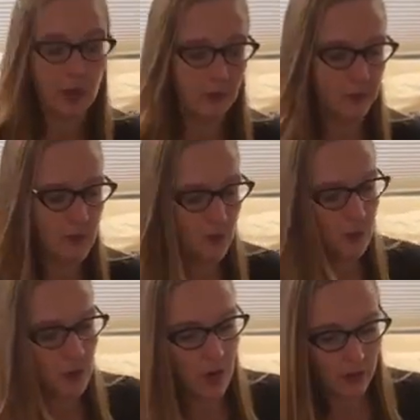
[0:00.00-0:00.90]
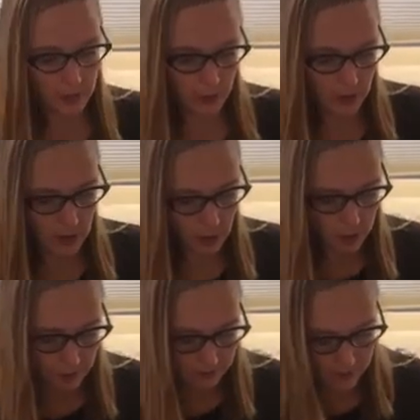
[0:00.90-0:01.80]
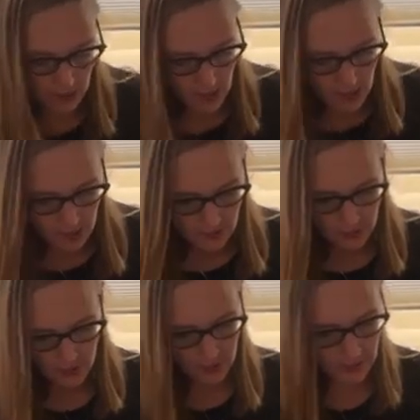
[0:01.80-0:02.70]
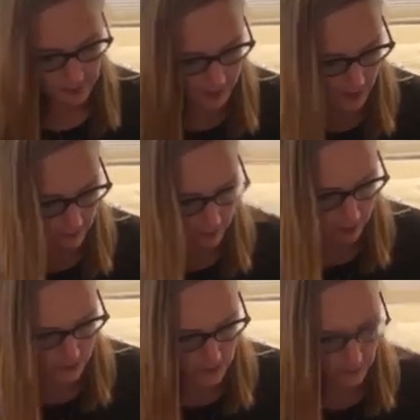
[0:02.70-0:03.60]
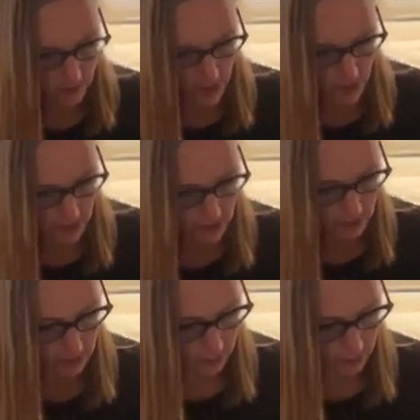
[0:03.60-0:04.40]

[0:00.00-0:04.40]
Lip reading: well. So it's an all in one cube. So in my flat folds, I've got a